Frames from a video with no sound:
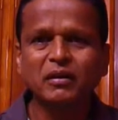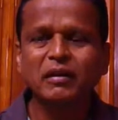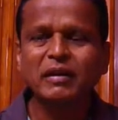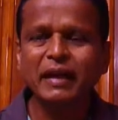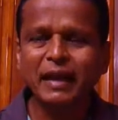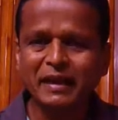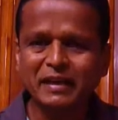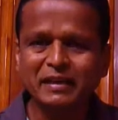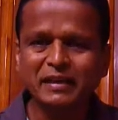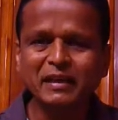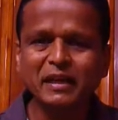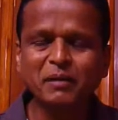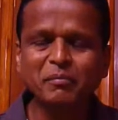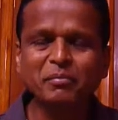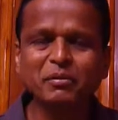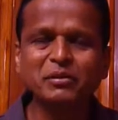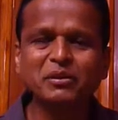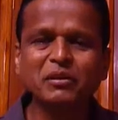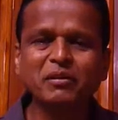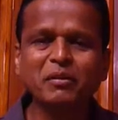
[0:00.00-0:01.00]
99%
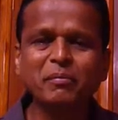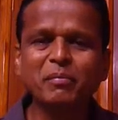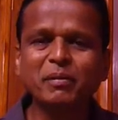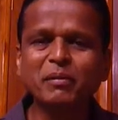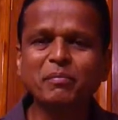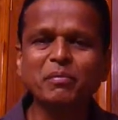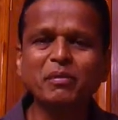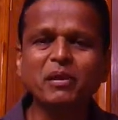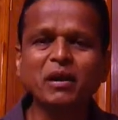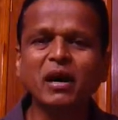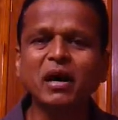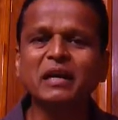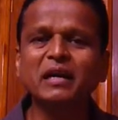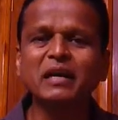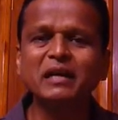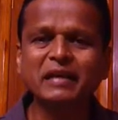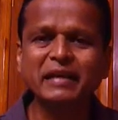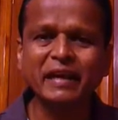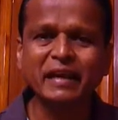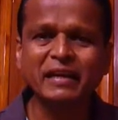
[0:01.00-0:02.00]
of the people are
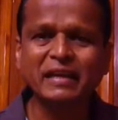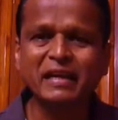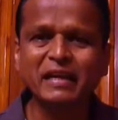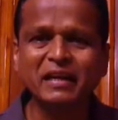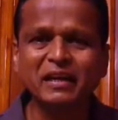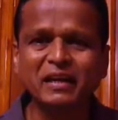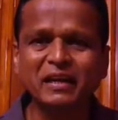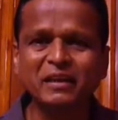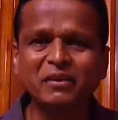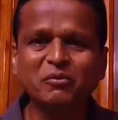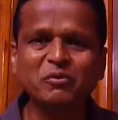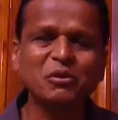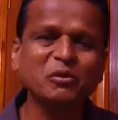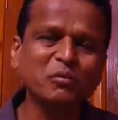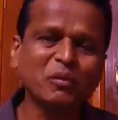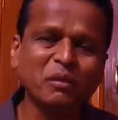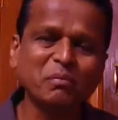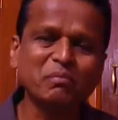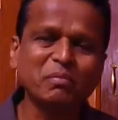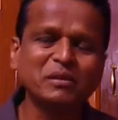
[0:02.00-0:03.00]
not technical. Only
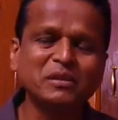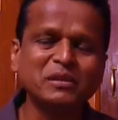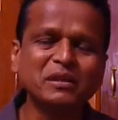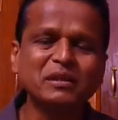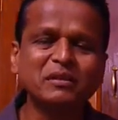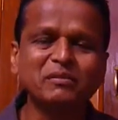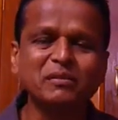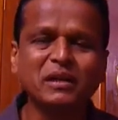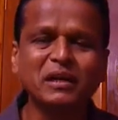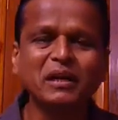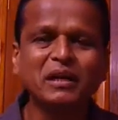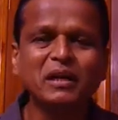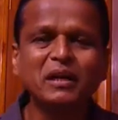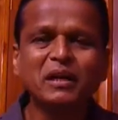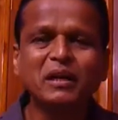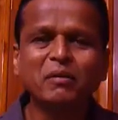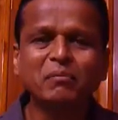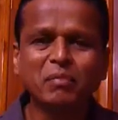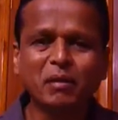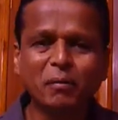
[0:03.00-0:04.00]
1% of the
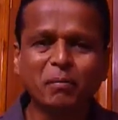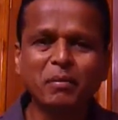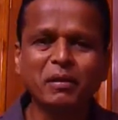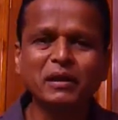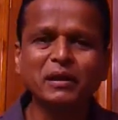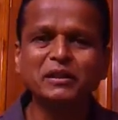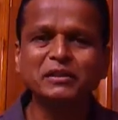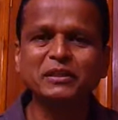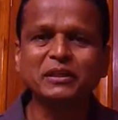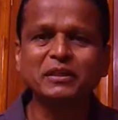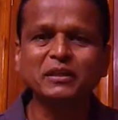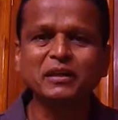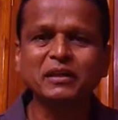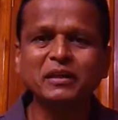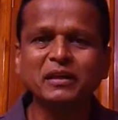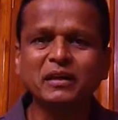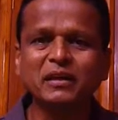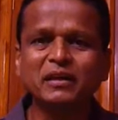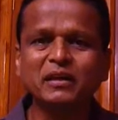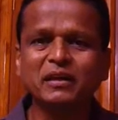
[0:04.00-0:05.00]
population
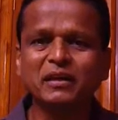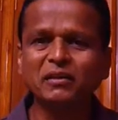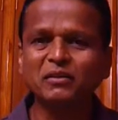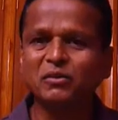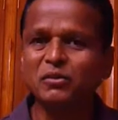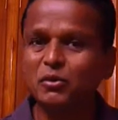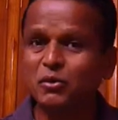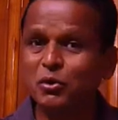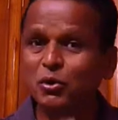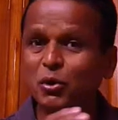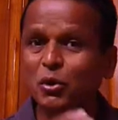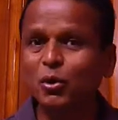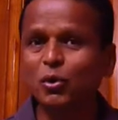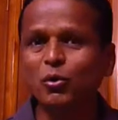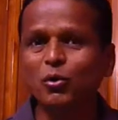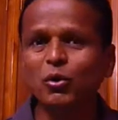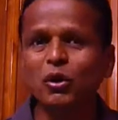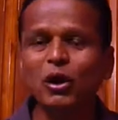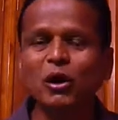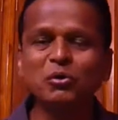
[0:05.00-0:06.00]

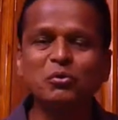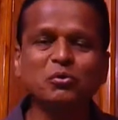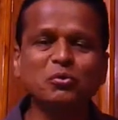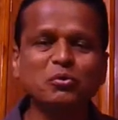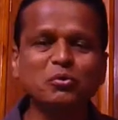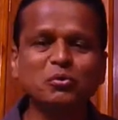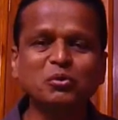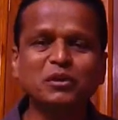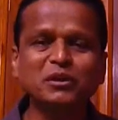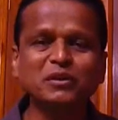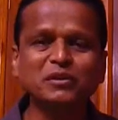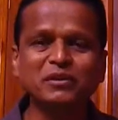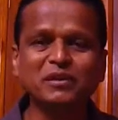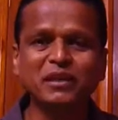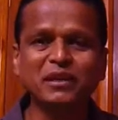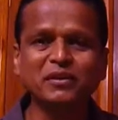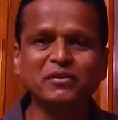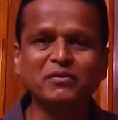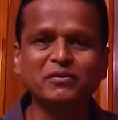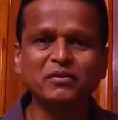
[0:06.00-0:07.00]
know how to do these
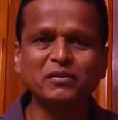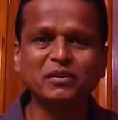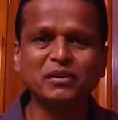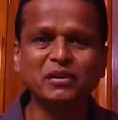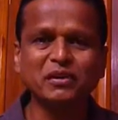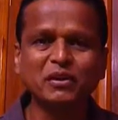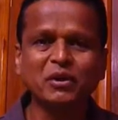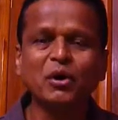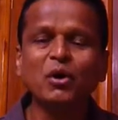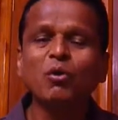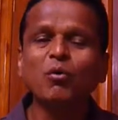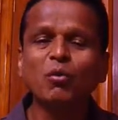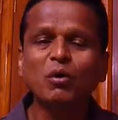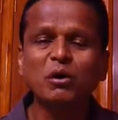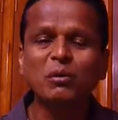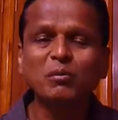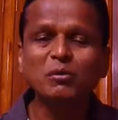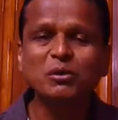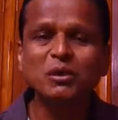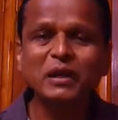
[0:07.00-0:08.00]
things. What
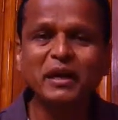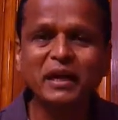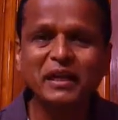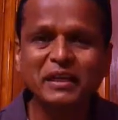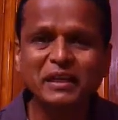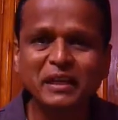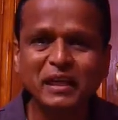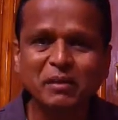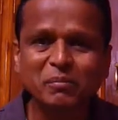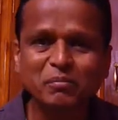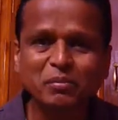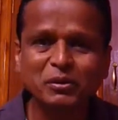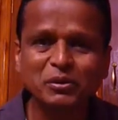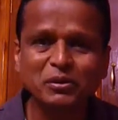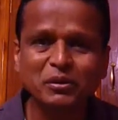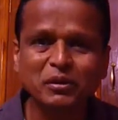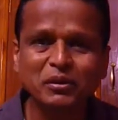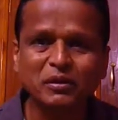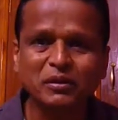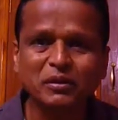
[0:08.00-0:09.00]
about the 99%?
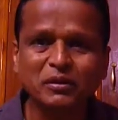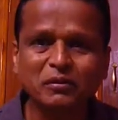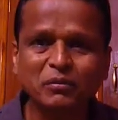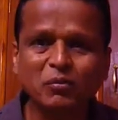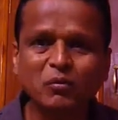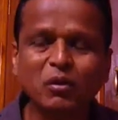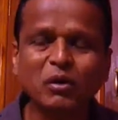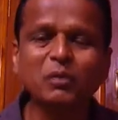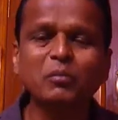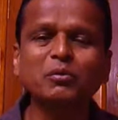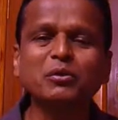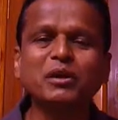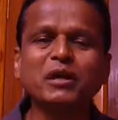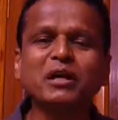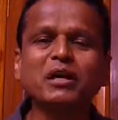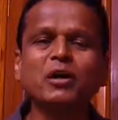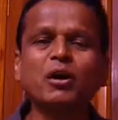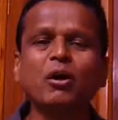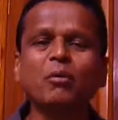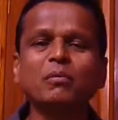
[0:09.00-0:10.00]
What about the
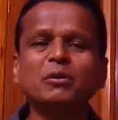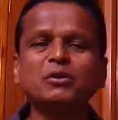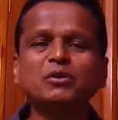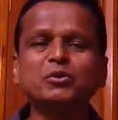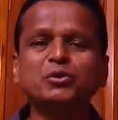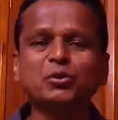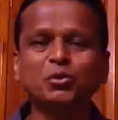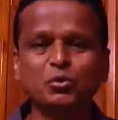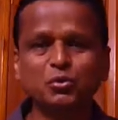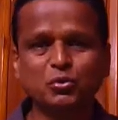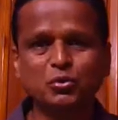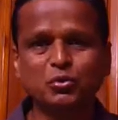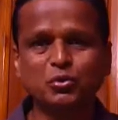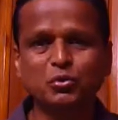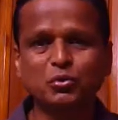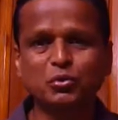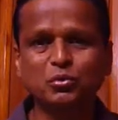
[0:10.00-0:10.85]
common Joes?